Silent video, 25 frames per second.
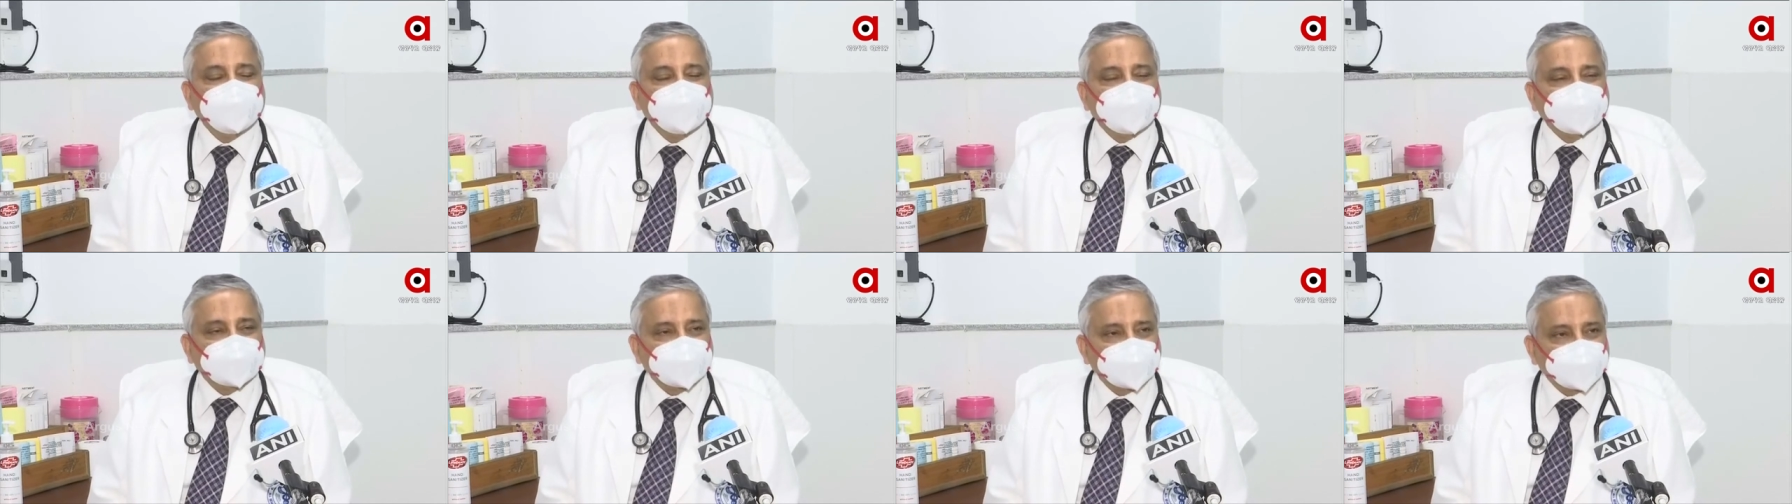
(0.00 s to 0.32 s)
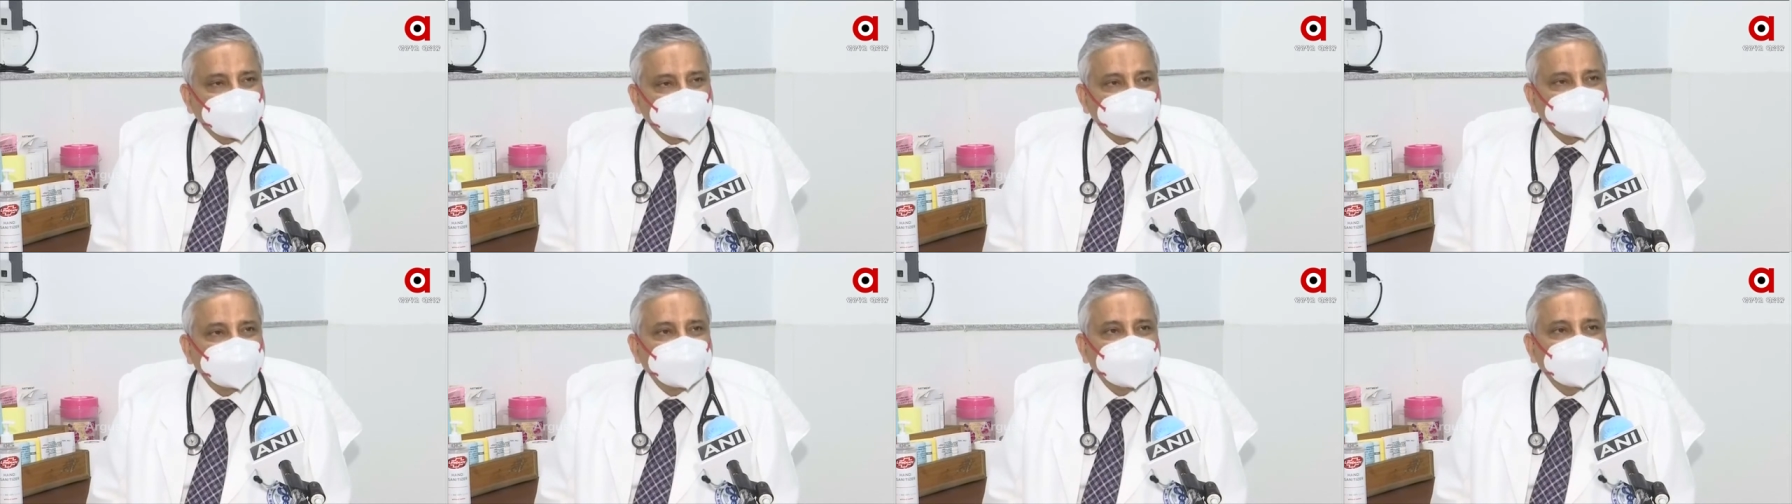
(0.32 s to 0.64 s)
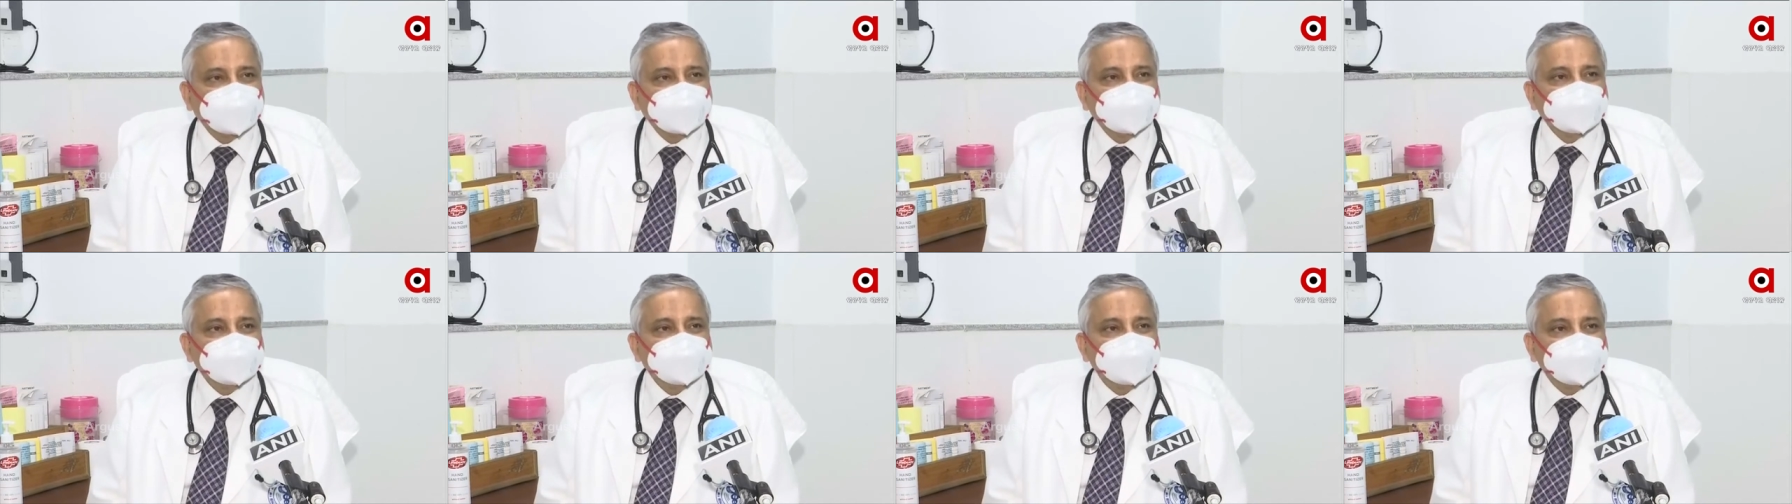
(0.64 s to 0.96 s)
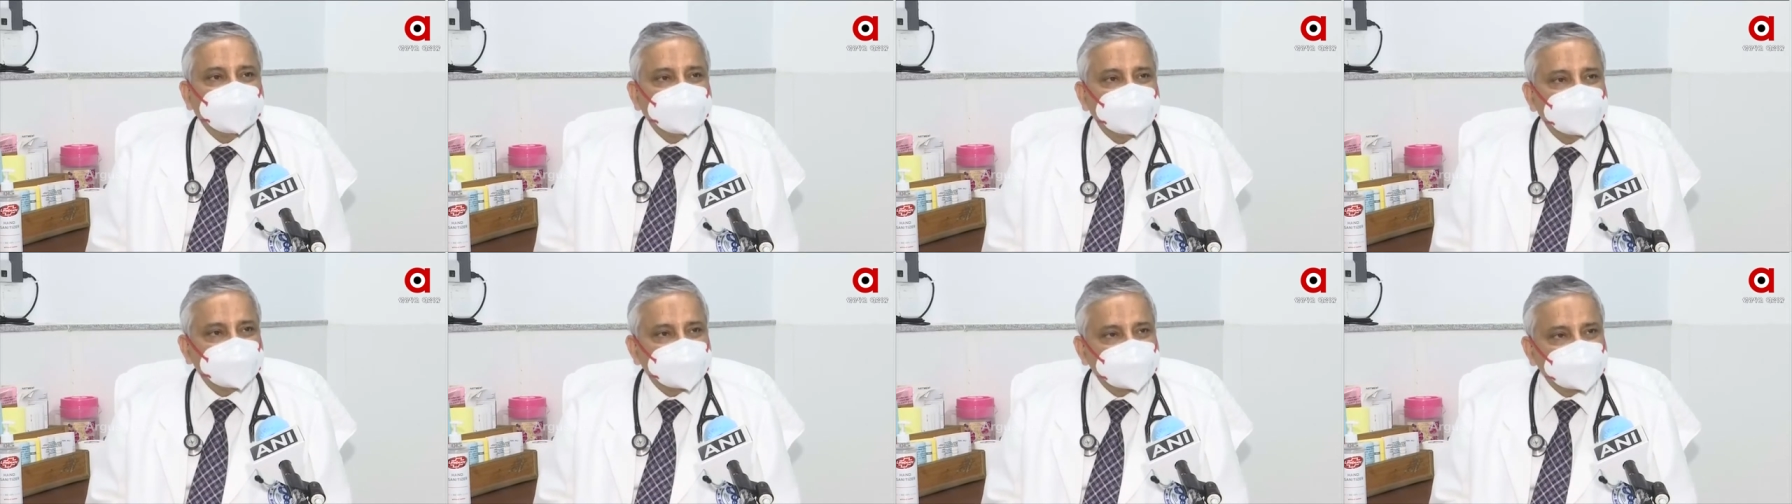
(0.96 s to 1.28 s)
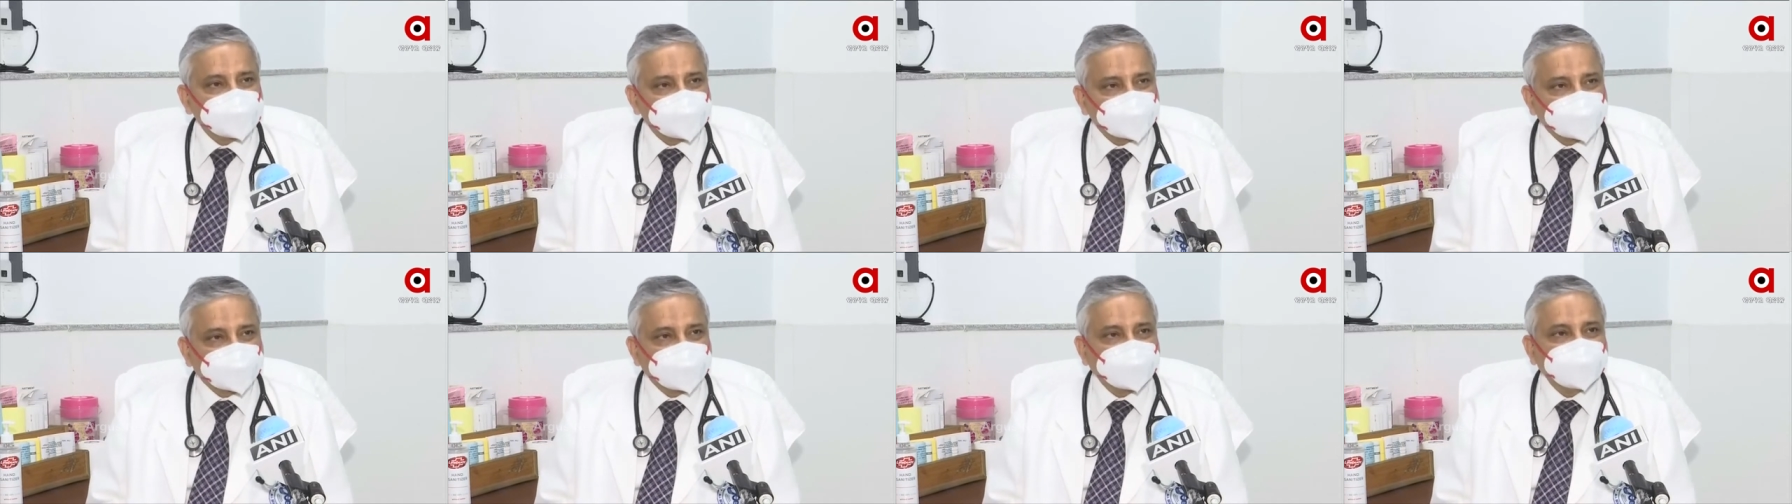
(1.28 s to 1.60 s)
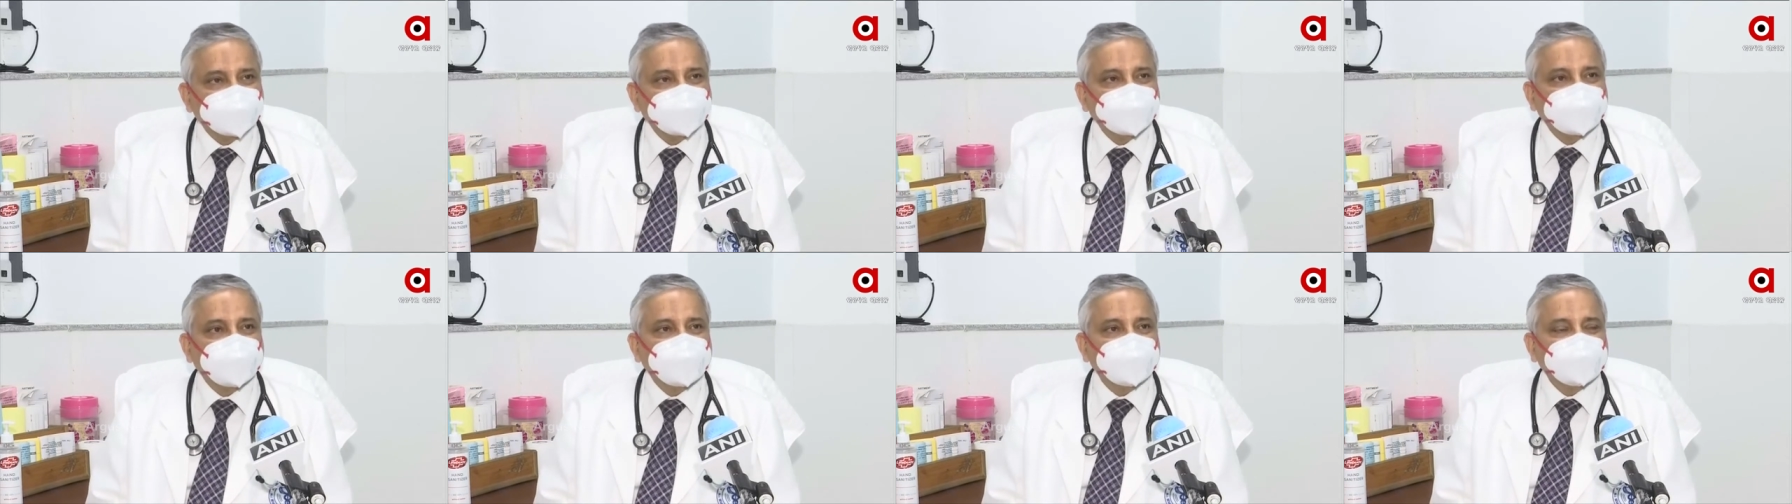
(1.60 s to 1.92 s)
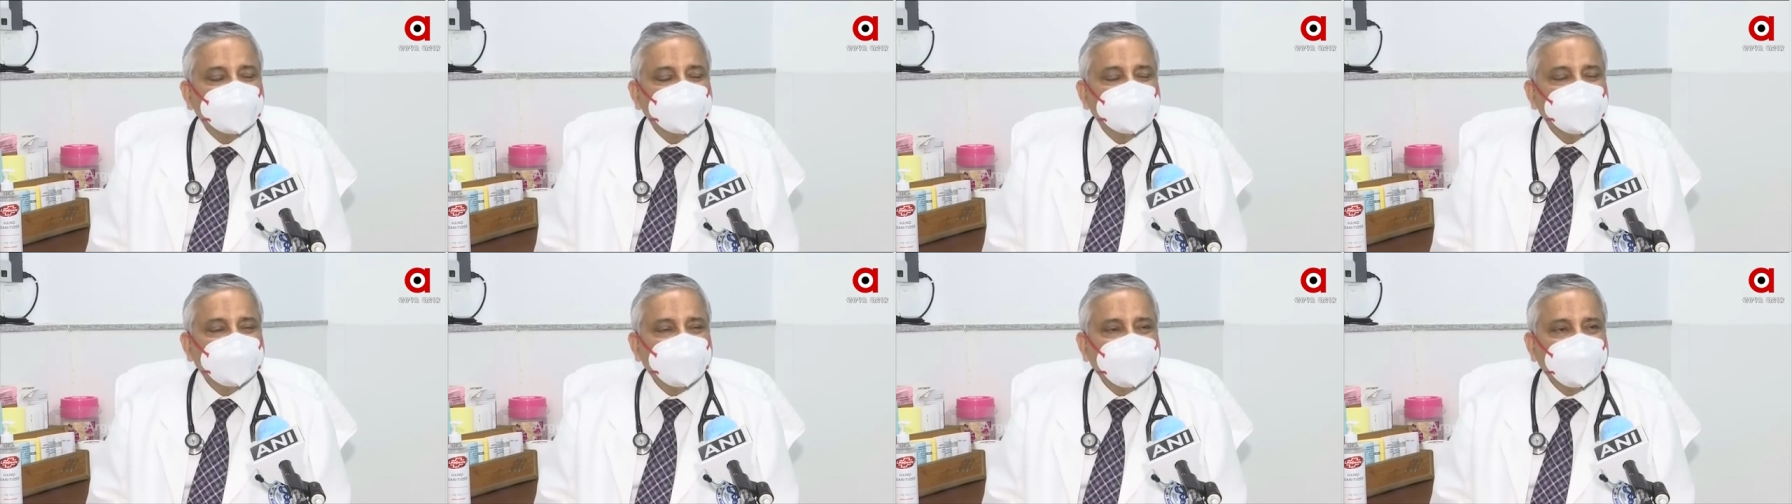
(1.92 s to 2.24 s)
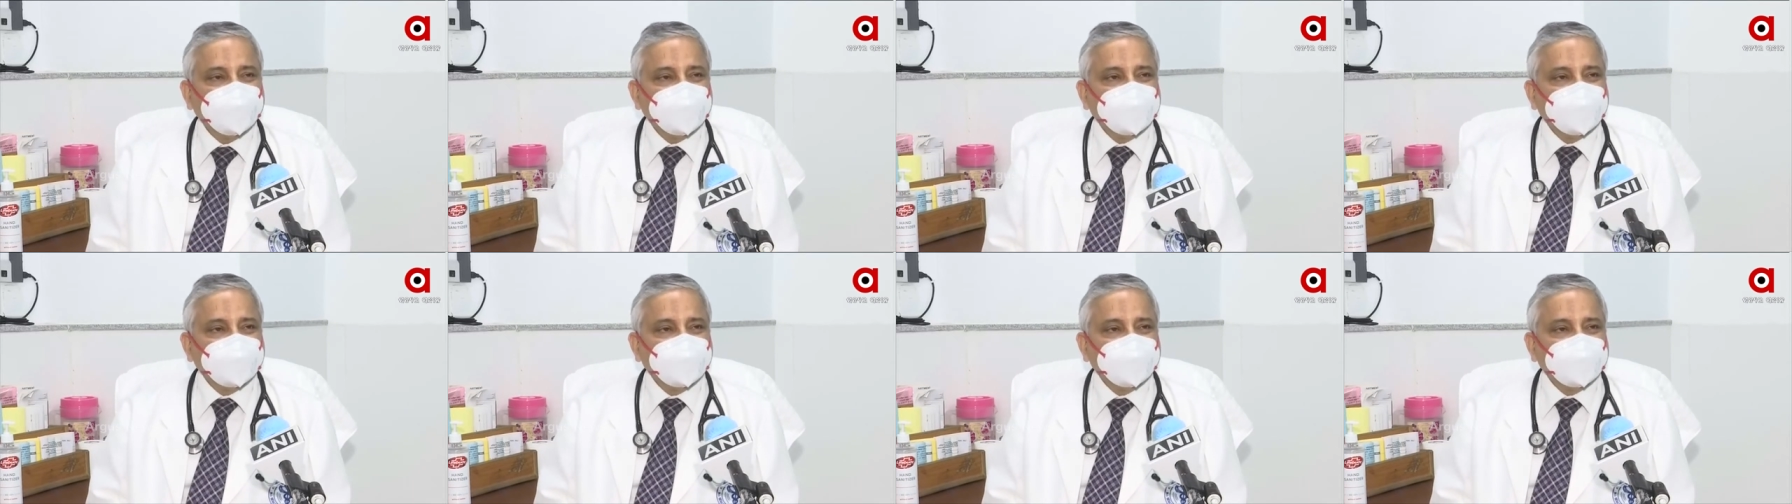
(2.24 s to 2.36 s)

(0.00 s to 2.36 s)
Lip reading: a lot of our citizens to come forward